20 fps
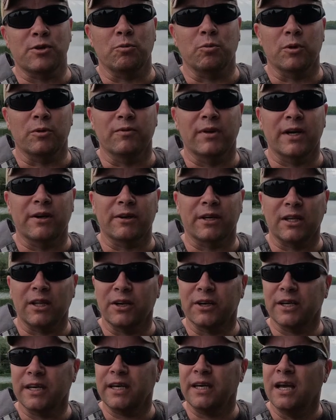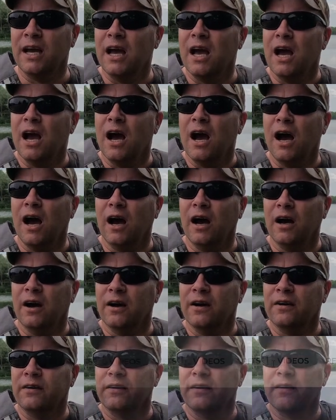so we're very lucky.
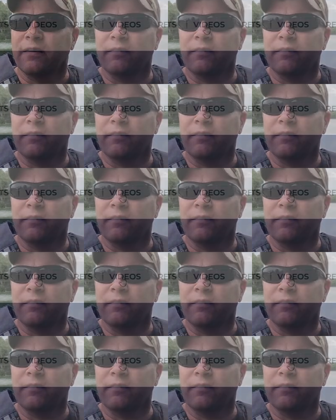Uh,